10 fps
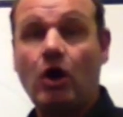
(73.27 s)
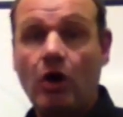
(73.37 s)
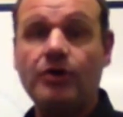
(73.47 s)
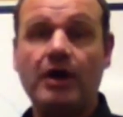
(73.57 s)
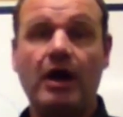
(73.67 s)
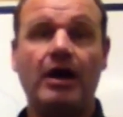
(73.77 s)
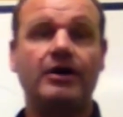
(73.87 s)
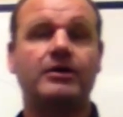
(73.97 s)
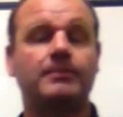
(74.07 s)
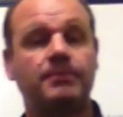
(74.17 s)
on
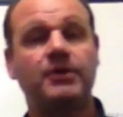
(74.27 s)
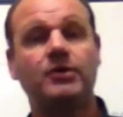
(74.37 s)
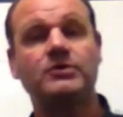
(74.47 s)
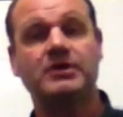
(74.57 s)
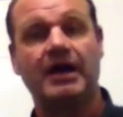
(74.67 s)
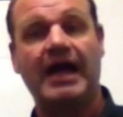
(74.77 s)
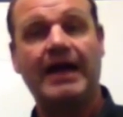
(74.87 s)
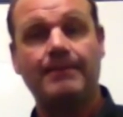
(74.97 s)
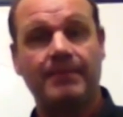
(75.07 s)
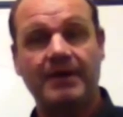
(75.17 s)
our computer
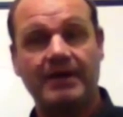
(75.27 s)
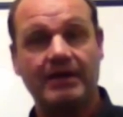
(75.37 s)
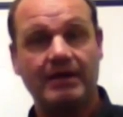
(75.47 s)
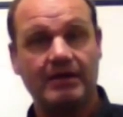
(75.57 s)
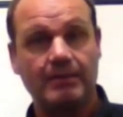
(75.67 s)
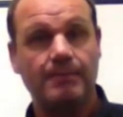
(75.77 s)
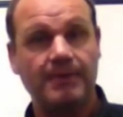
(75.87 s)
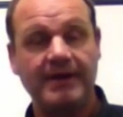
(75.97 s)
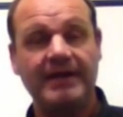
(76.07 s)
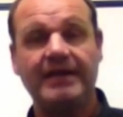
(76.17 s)
and be
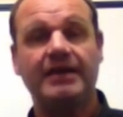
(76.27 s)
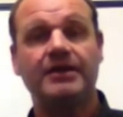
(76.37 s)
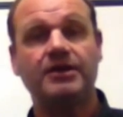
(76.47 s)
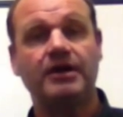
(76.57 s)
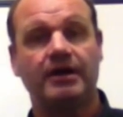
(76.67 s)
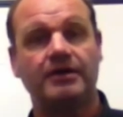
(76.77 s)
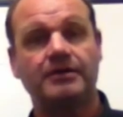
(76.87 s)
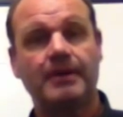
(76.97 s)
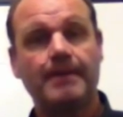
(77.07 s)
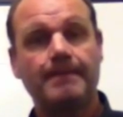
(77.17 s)
completely inert.